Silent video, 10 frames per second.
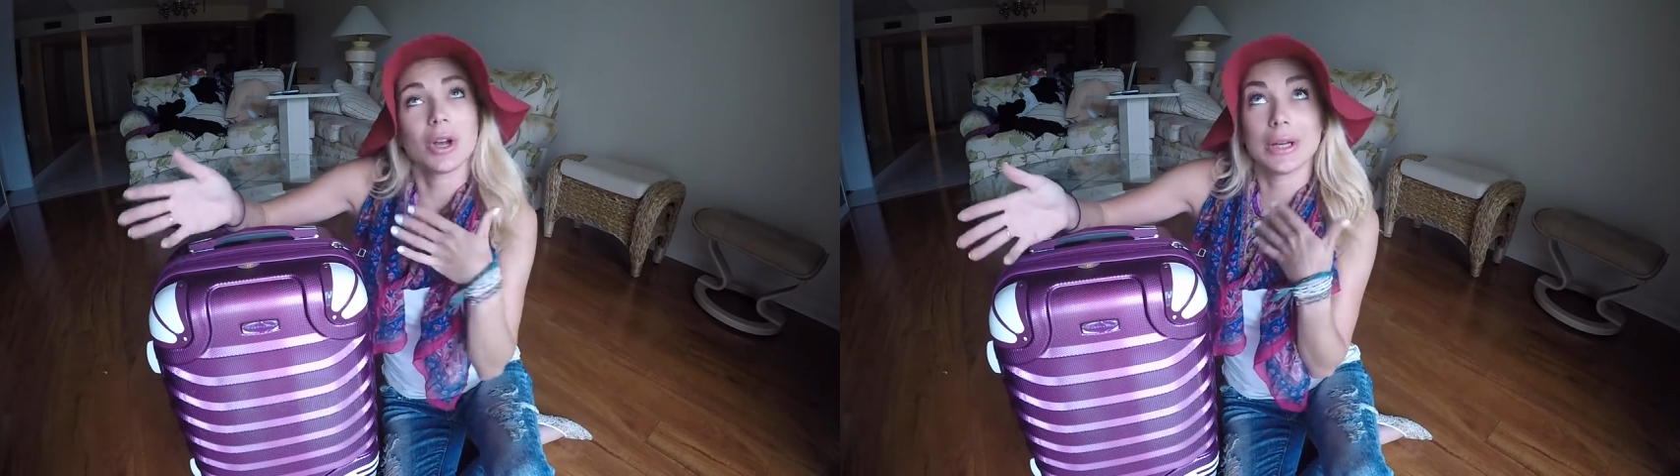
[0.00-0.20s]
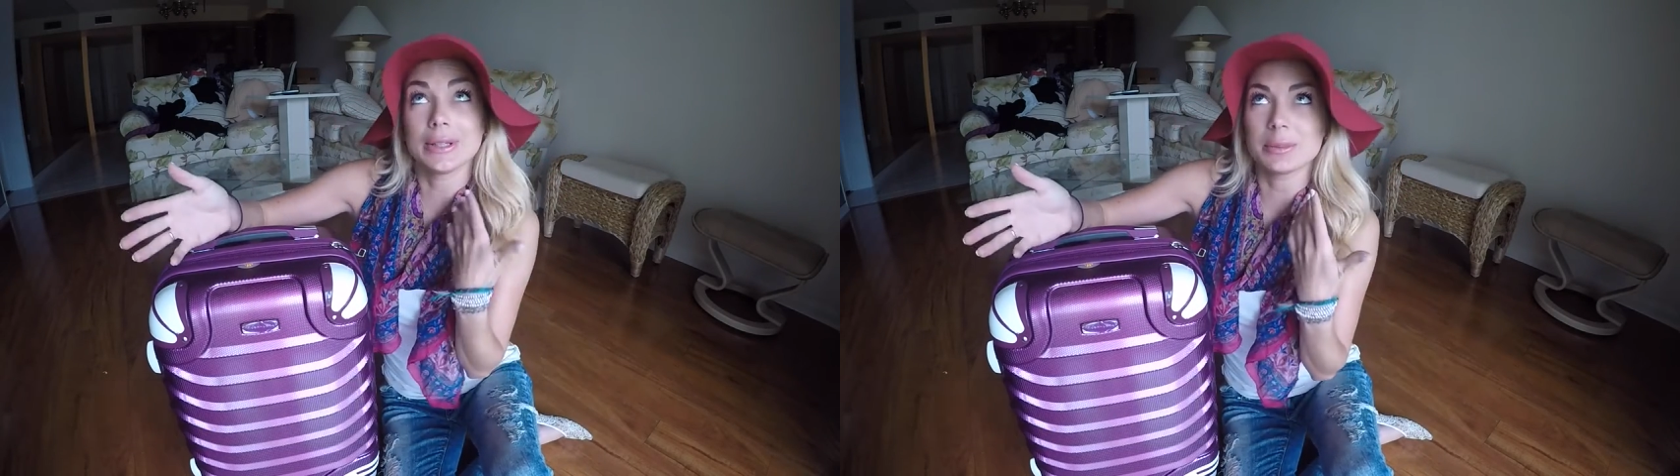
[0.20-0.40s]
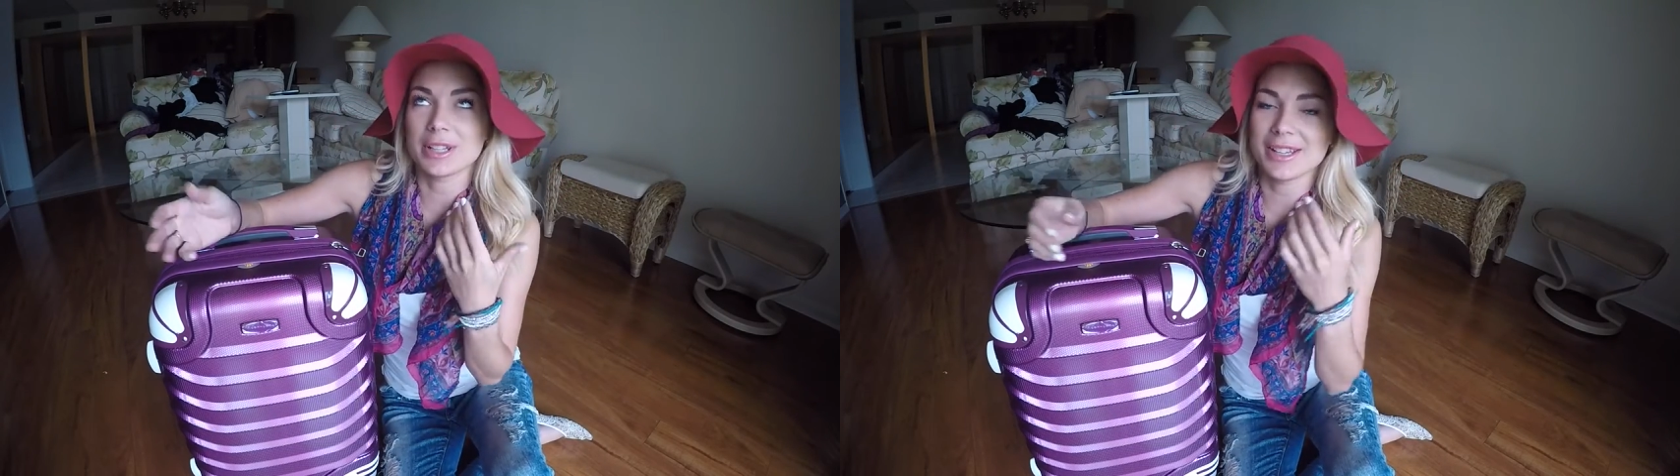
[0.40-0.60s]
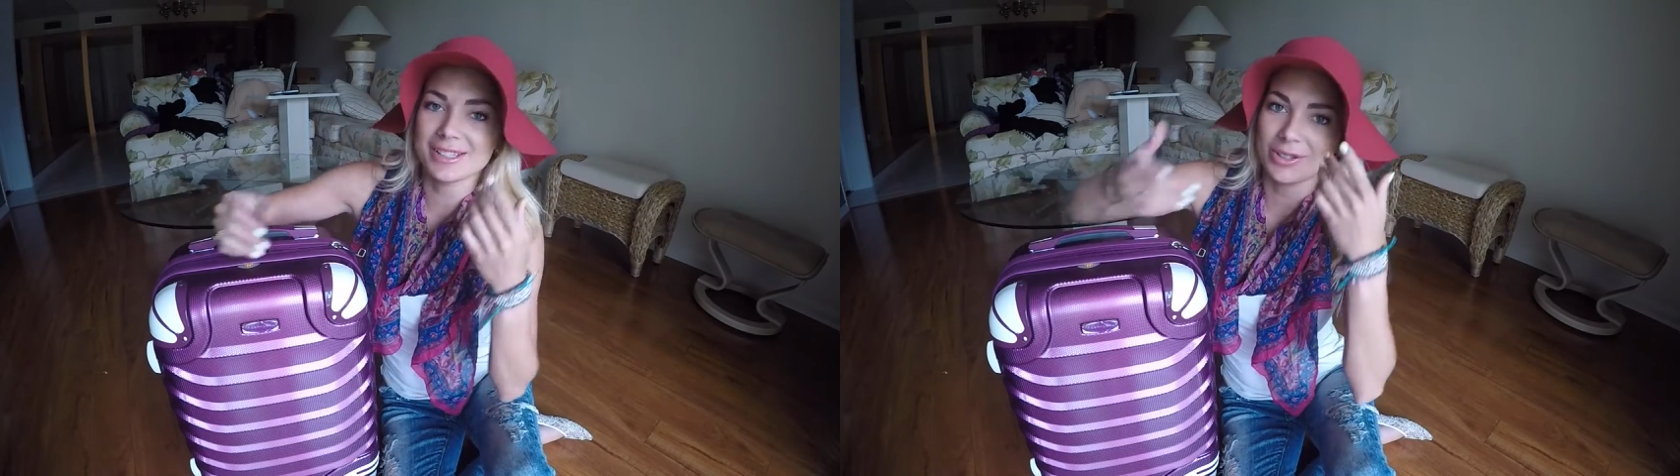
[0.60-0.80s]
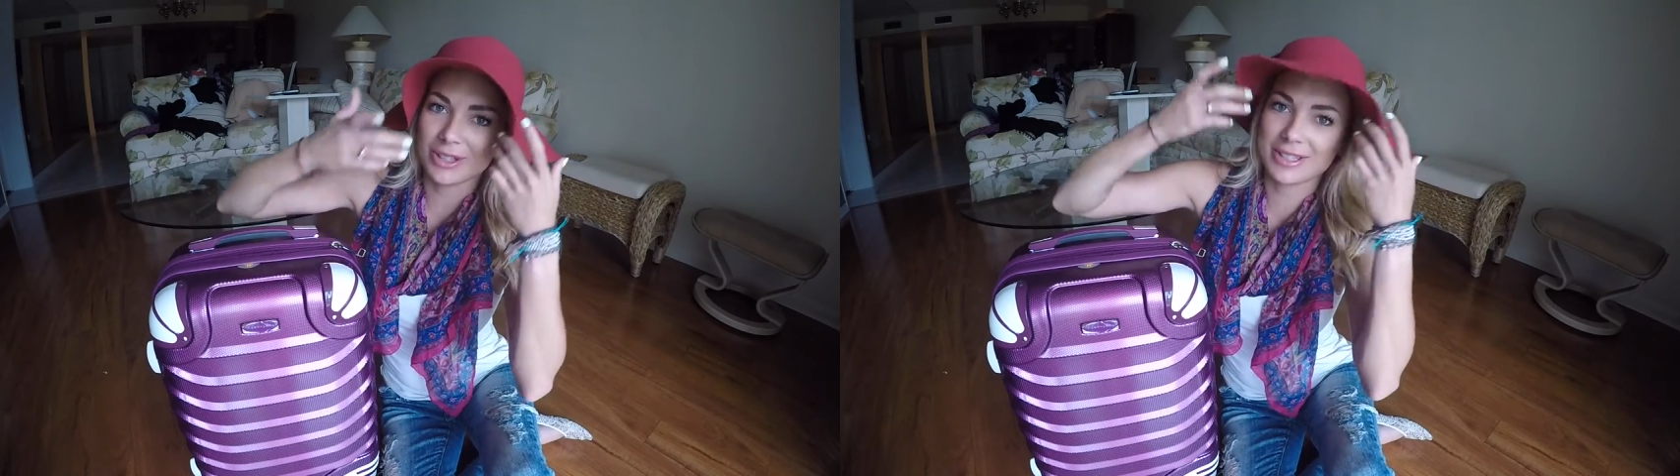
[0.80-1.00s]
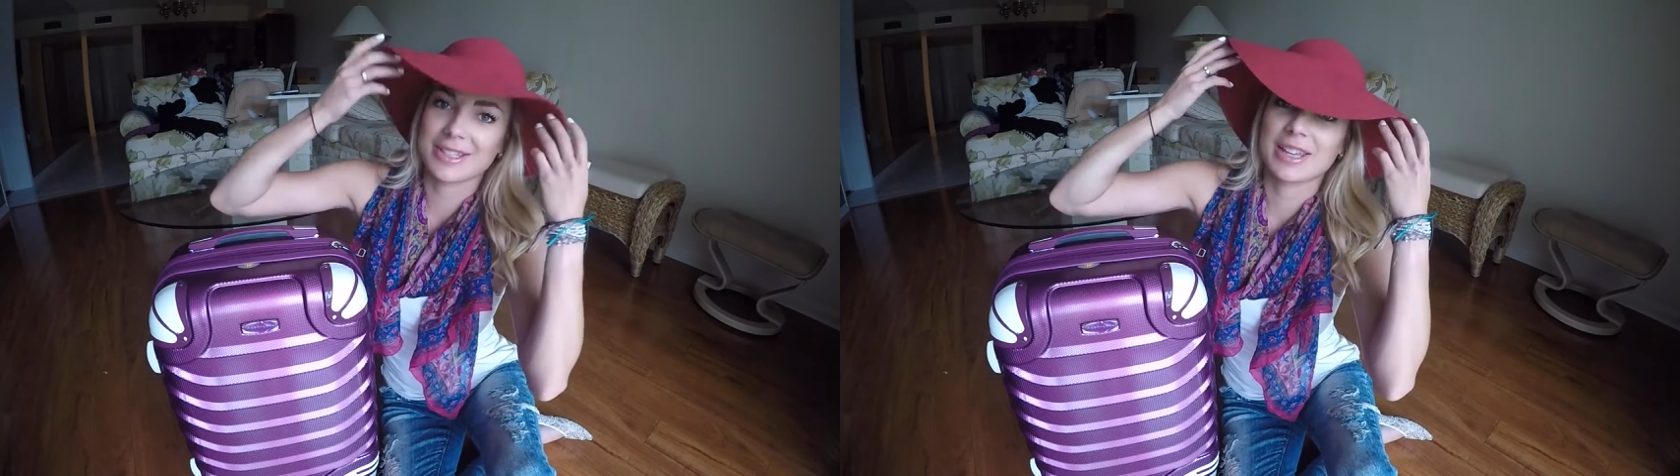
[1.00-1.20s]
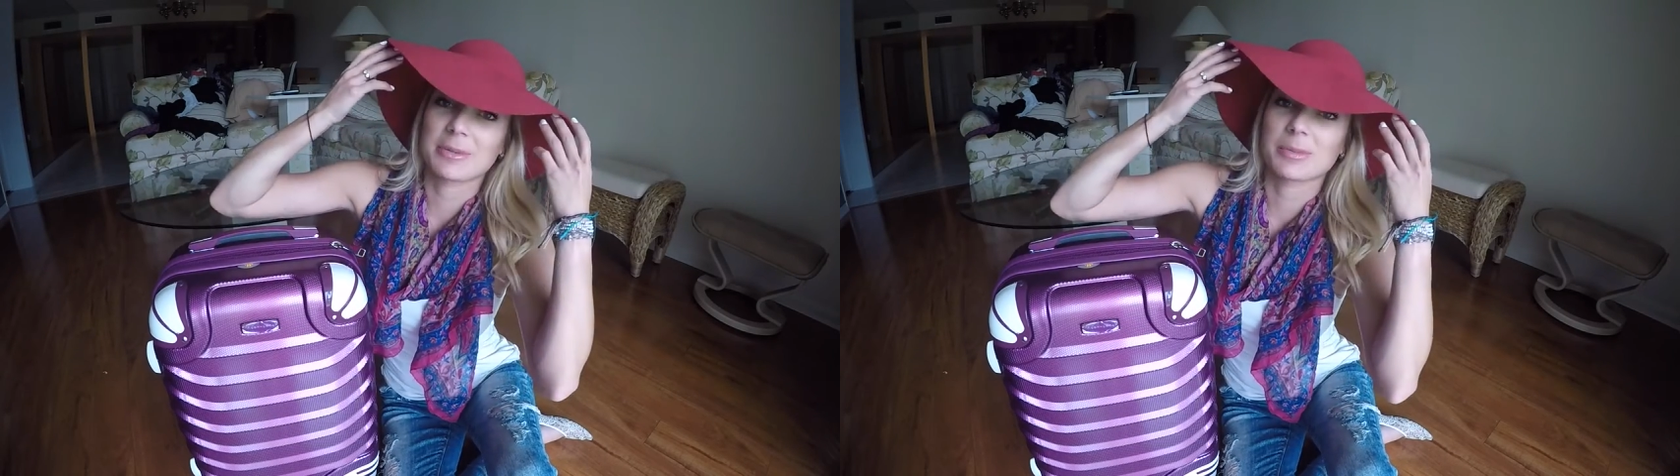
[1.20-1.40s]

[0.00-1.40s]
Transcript: on the plane so it doesn't take up